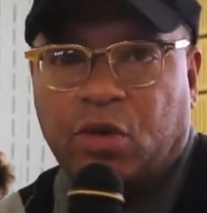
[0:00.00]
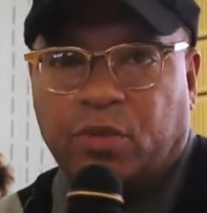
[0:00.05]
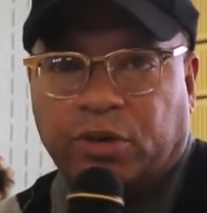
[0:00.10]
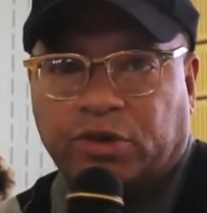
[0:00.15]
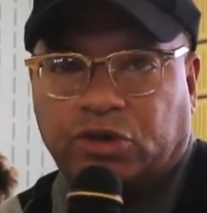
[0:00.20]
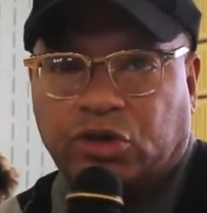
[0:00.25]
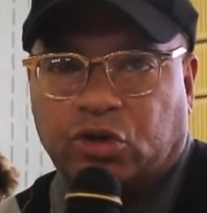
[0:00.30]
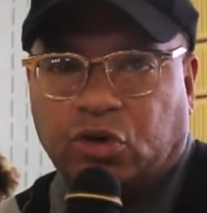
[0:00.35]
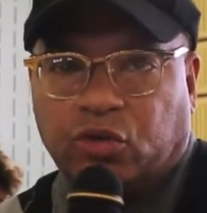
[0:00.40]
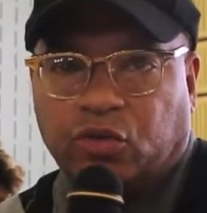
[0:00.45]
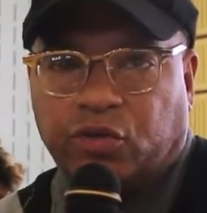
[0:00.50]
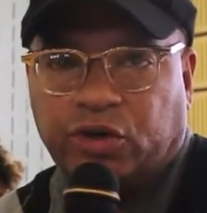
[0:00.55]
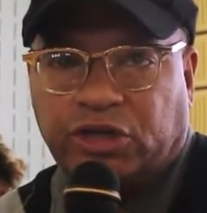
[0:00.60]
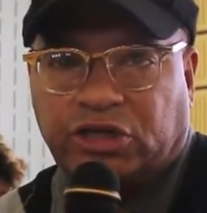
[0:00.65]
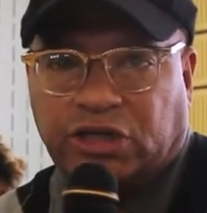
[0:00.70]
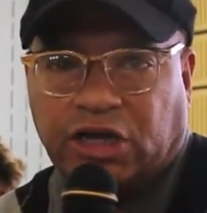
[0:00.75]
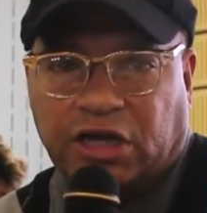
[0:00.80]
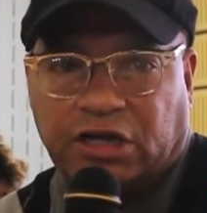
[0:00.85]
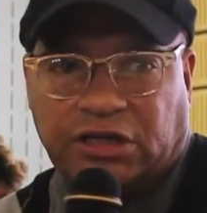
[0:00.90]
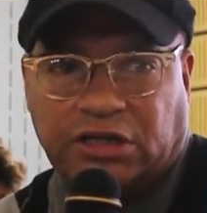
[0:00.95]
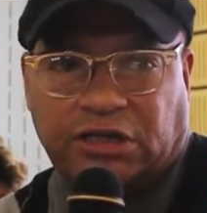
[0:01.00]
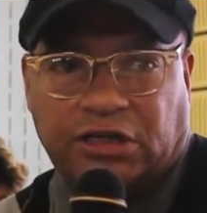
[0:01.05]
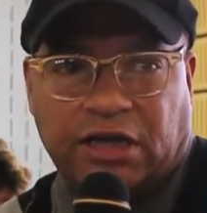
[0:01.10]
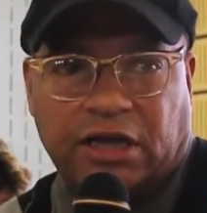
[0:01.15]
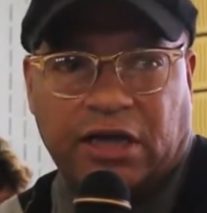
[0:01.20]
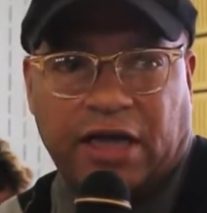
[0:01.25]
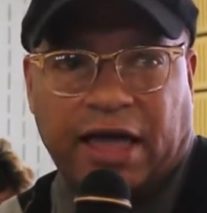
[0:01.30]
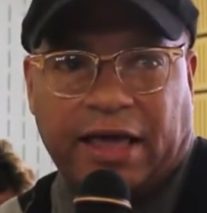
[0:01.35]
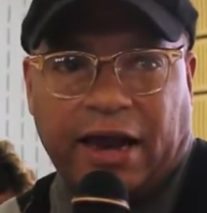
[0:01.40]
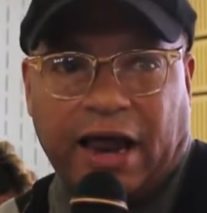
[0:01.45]
But you can reach us
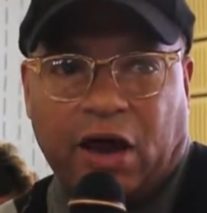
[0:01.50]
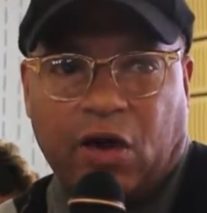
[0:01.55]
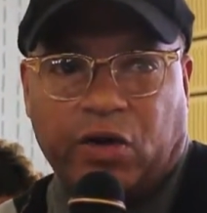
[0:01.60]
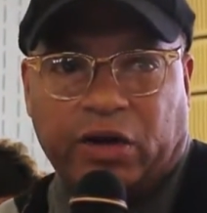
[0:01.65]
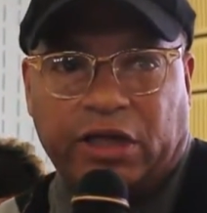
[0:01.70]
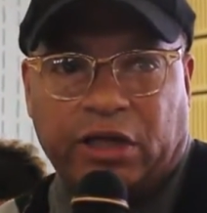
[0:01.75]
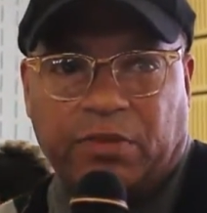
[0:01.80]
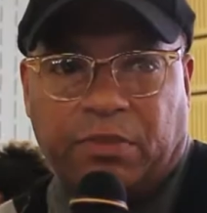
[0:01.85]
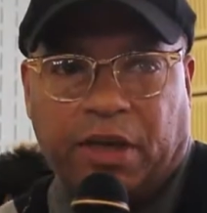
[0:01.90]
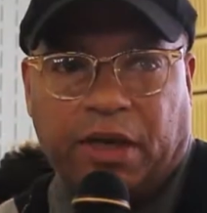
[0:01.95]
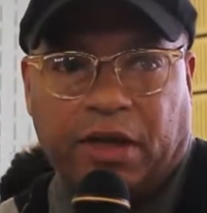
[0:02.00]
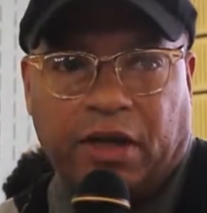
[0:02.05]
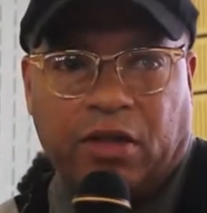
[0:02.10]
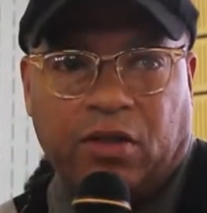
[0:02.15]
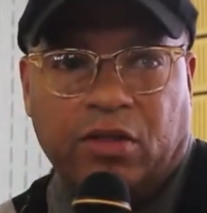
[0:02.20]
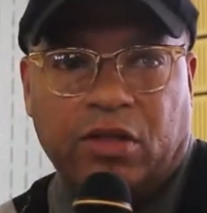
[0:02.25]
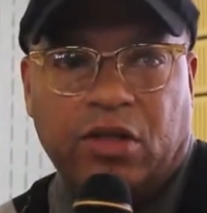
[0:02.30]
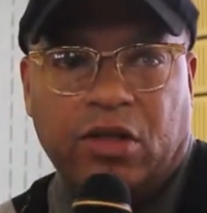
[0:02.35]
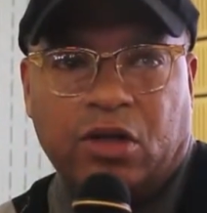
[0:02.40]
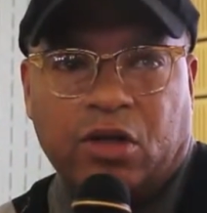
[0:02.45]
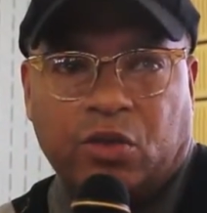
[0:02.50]
at our email,